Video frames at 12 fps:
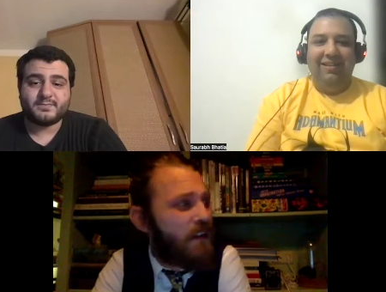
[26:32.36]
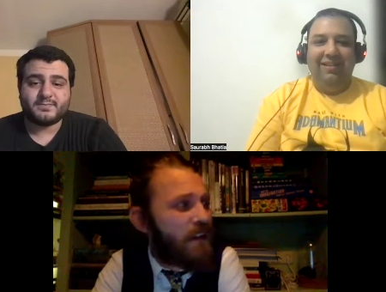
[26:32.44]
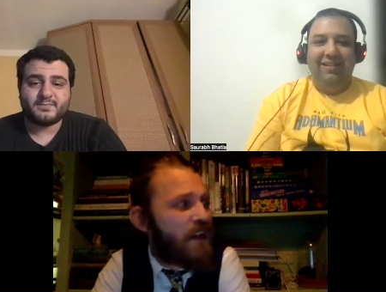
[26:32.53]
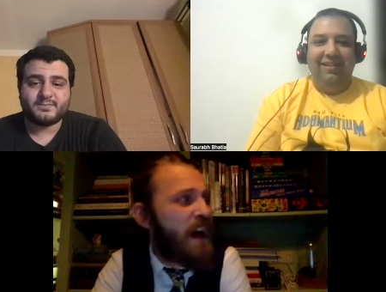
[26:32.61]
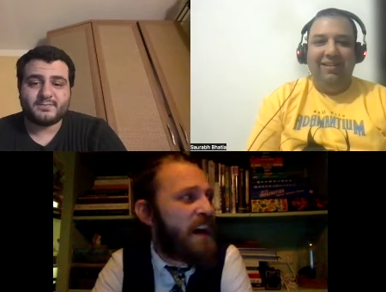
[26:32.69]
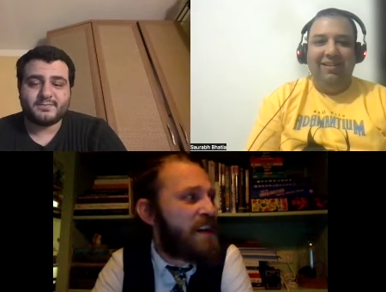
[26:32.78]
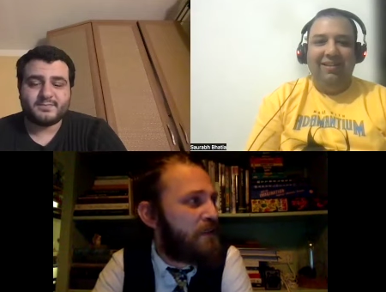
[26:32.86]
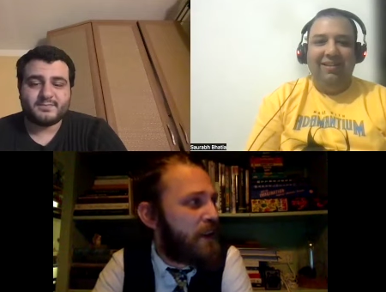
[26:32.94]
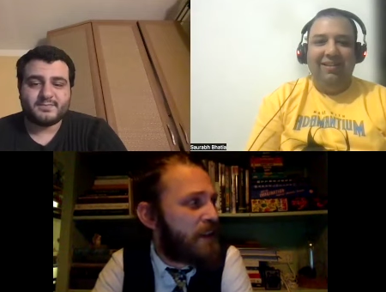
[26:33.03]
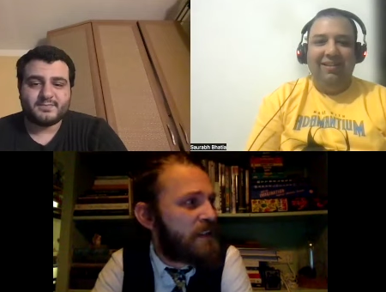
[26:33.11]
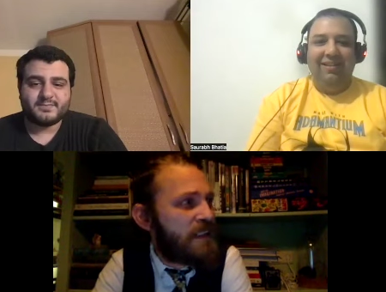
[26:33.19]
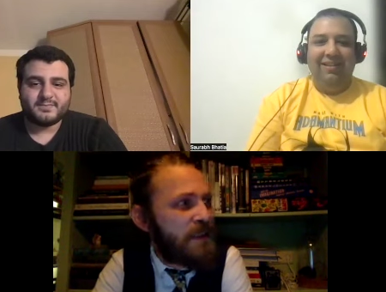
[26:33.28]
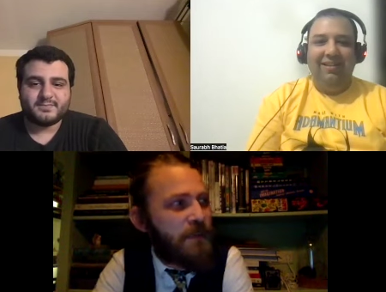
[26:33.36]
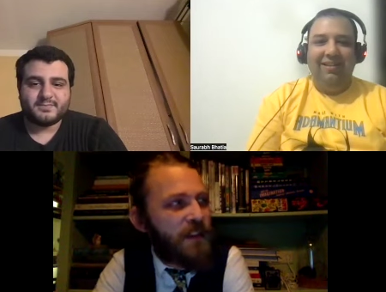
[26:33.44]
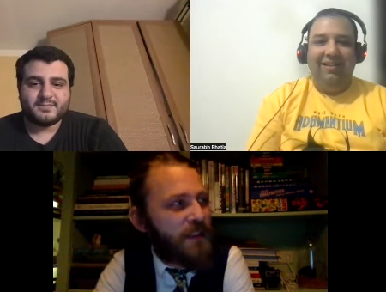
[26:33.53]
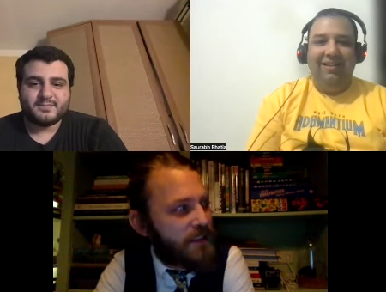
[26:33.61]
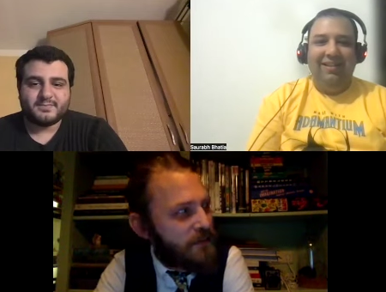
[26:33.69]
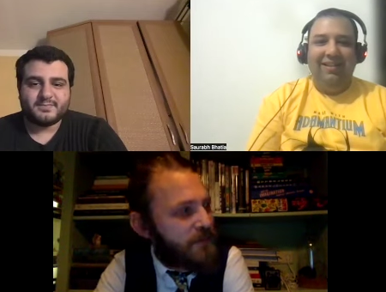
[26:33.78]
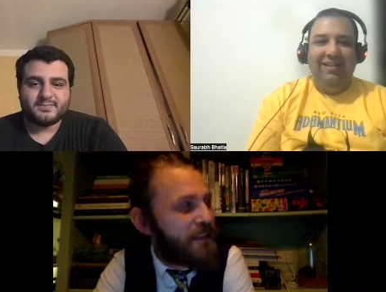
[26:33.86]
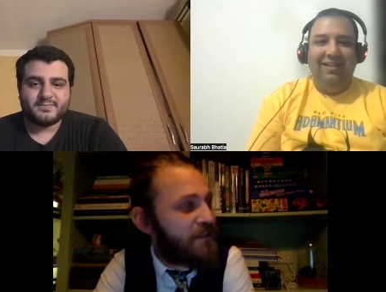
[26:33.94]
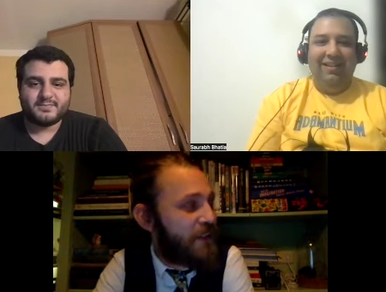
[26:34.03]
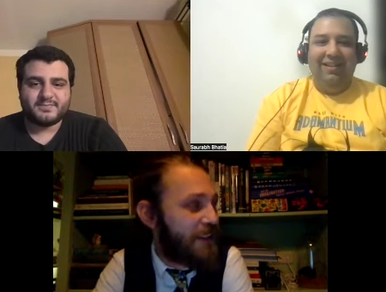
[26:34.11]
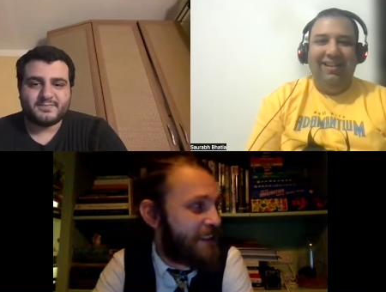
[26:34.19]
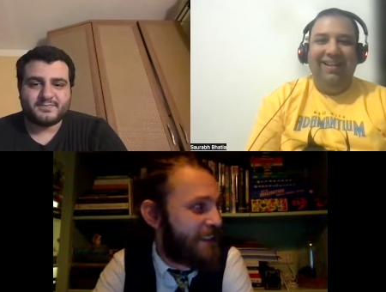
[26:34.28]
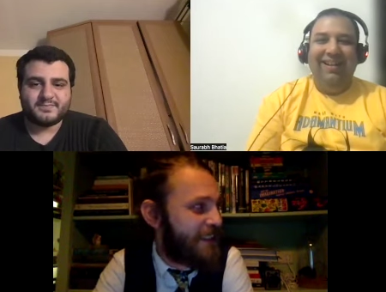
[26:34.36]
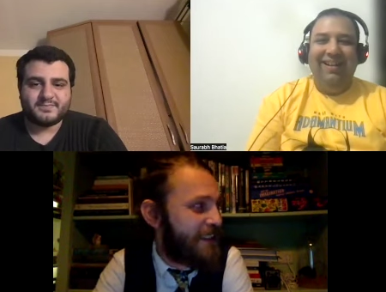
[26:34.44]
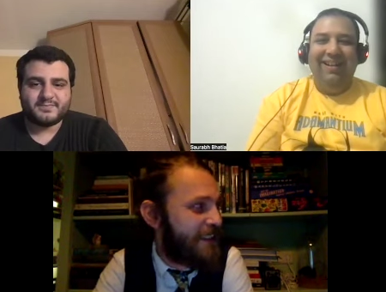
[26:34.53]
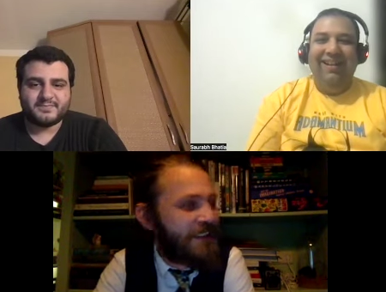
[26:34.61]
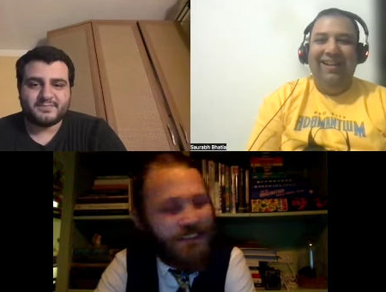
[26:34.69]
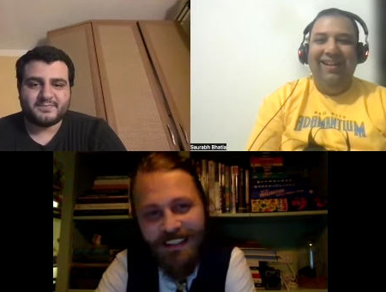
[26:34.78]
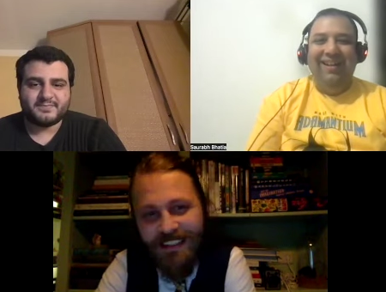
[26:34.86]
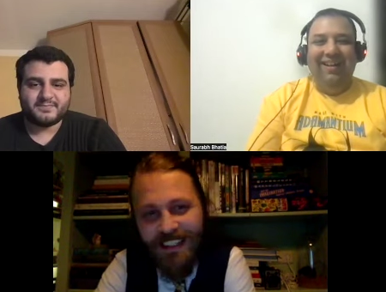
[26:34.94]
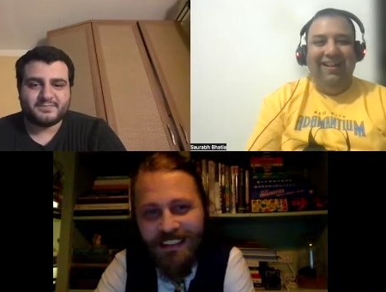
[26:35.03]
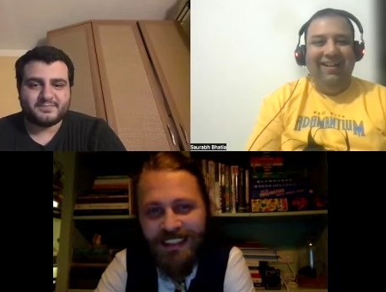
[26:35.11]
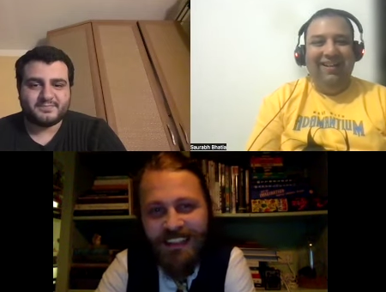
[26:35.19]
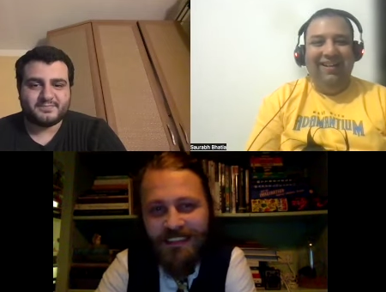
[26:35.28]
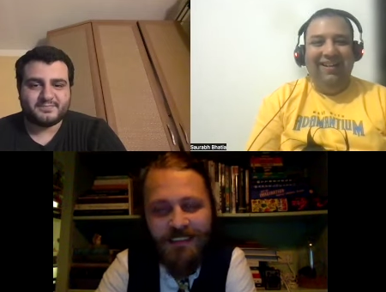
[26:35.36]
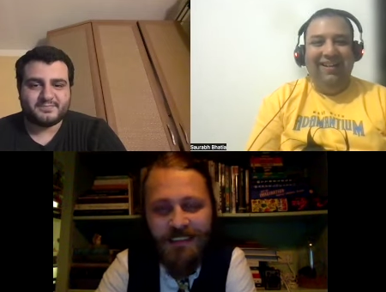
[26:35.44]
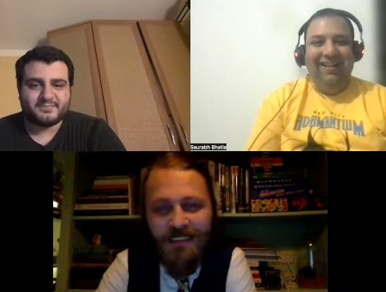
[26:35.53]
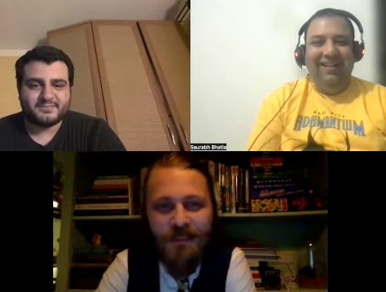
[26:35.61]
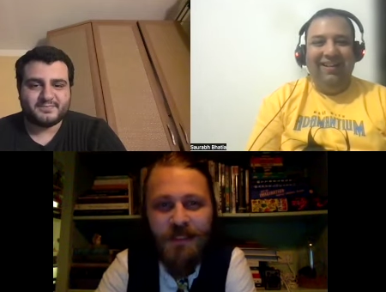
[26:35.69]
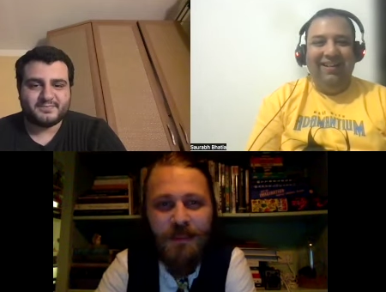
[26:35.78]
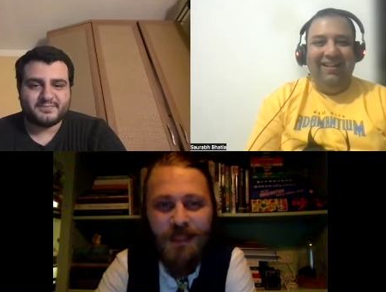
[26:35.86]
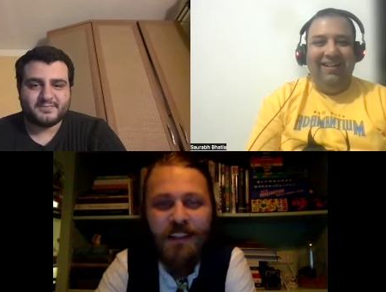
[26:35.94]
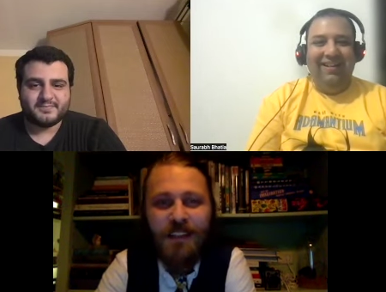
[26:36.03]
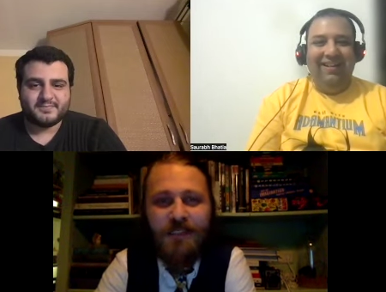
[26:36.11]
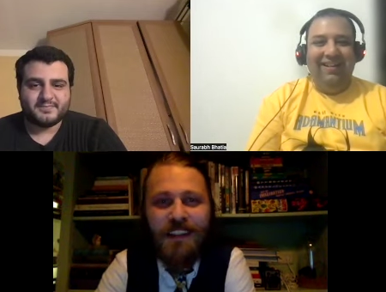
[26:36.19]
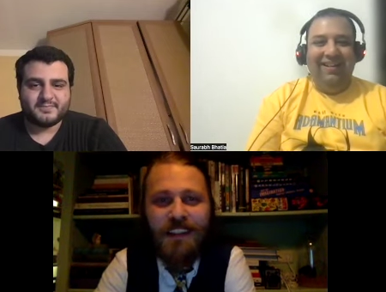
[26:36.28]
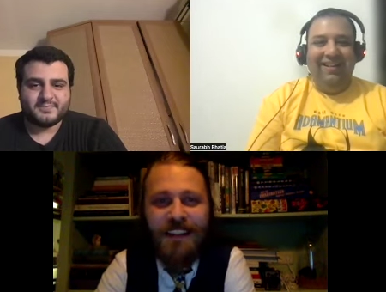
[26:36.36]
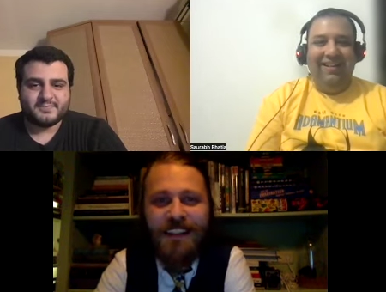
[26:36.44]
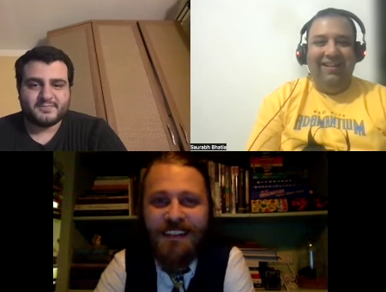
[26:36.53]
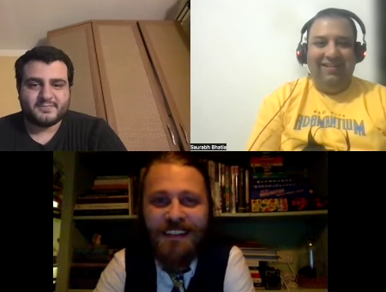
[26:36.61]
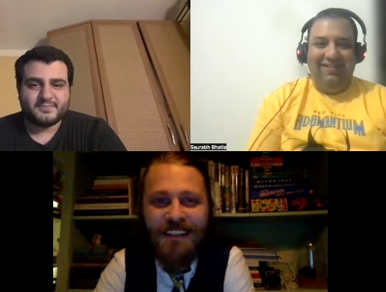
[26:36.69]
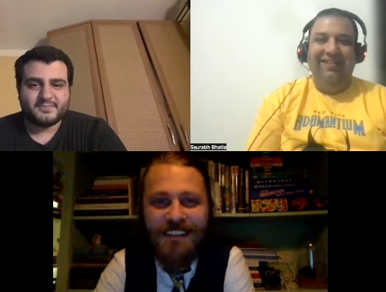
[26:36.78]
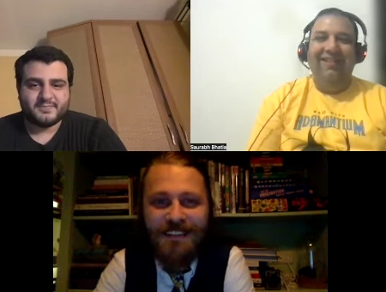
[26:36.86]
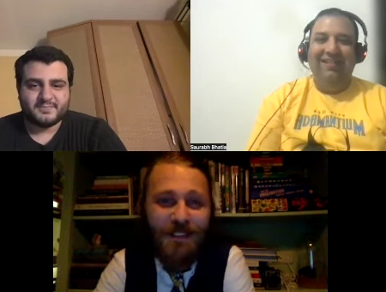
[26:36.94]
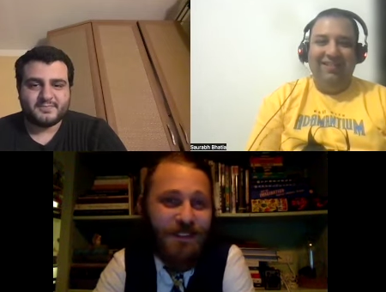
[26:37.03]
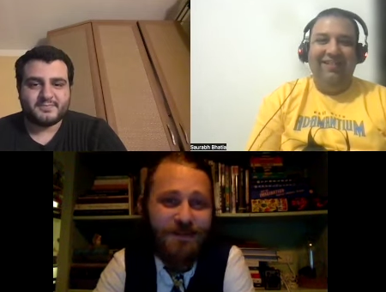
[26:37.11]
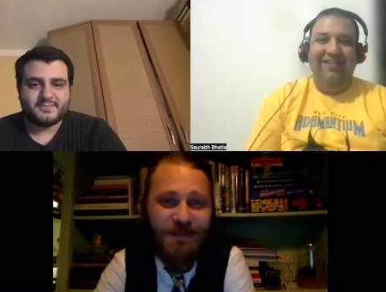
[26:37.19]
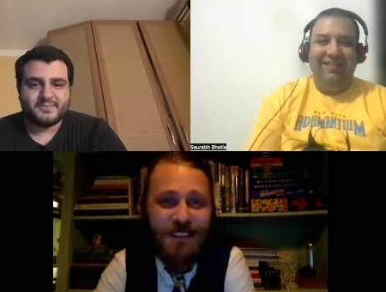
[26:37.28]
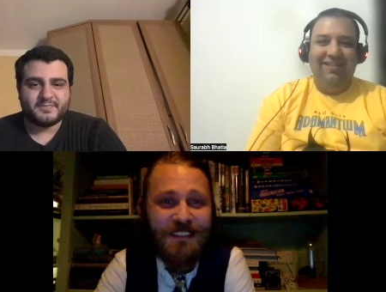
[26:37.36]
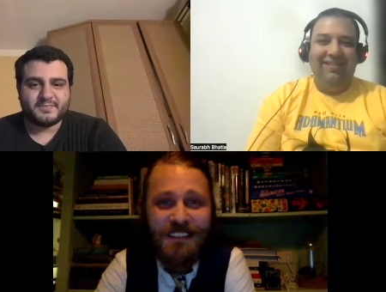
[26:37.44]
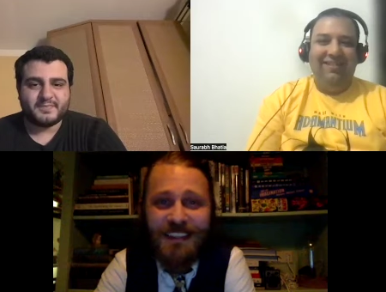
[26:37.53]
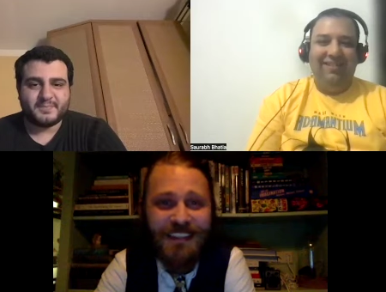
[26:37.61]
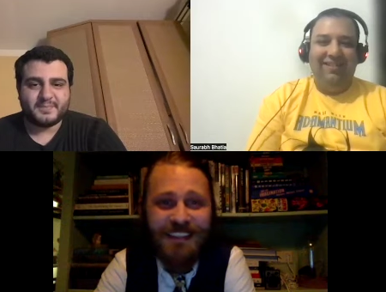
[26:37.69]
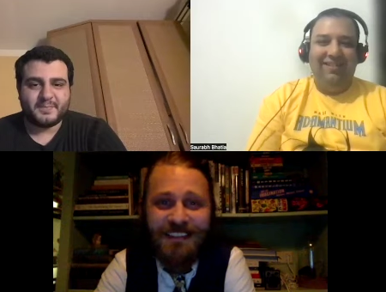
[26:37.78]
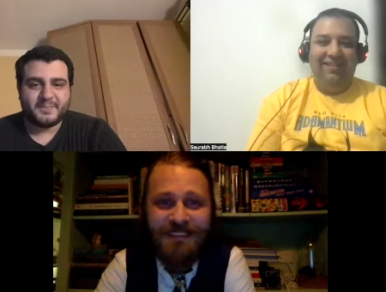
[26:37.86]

Speaker 1: on high fantasy, but a little bit of fantasy, you know, I I like doing a bit of everything. So we'll see.